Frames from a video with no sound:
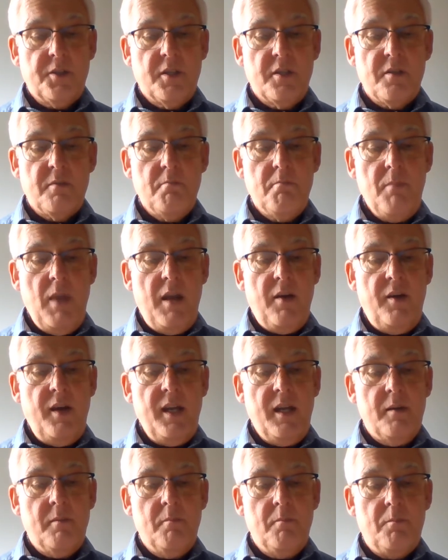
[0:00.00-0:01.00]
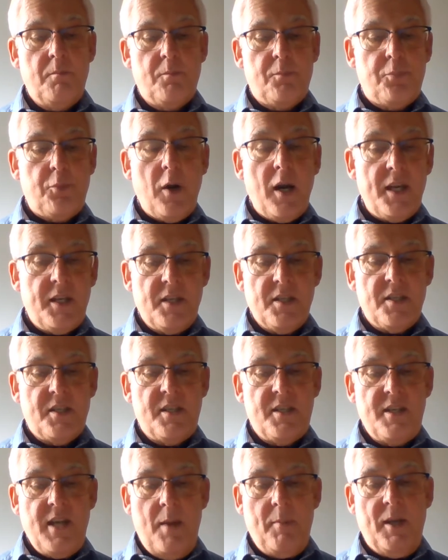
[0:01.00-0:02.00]
as merry and bright as
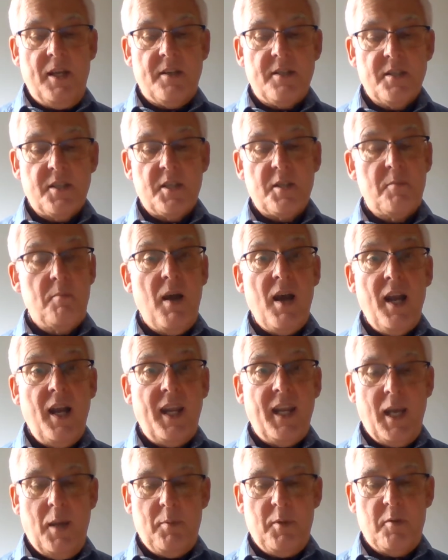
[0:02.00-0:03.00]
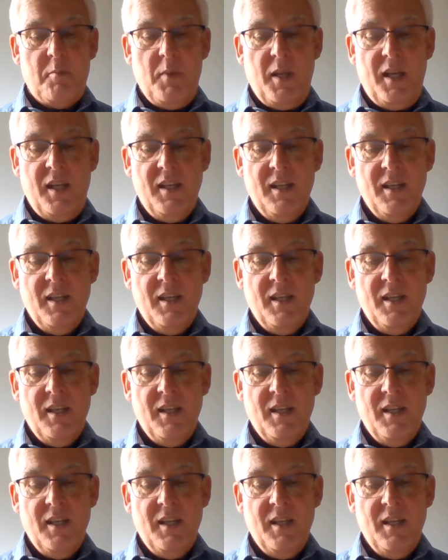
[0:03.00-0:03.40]
dammit, smiling up at me.